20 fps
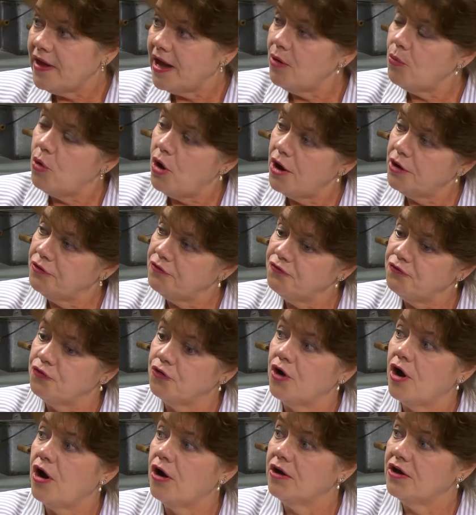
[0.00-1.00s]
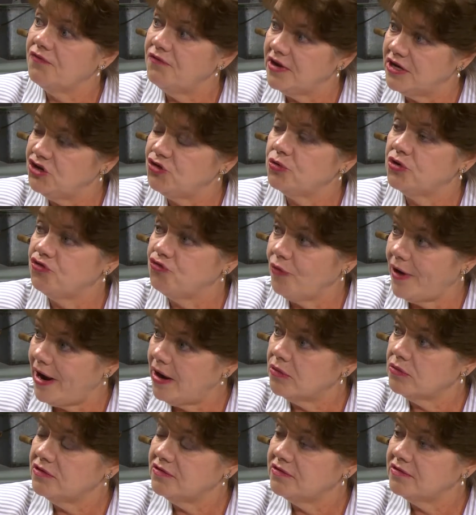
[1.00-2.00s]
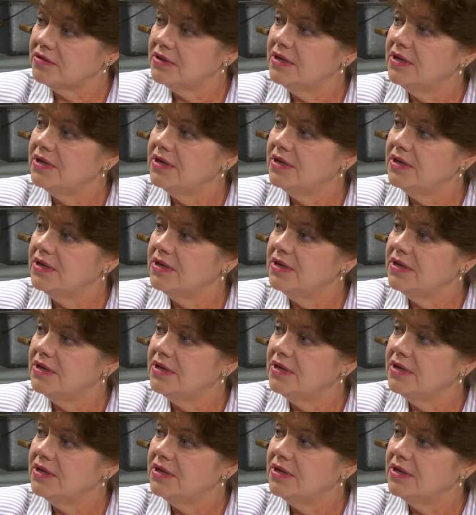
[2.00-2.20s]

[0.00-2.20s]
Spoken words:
that water for our eventual droughts,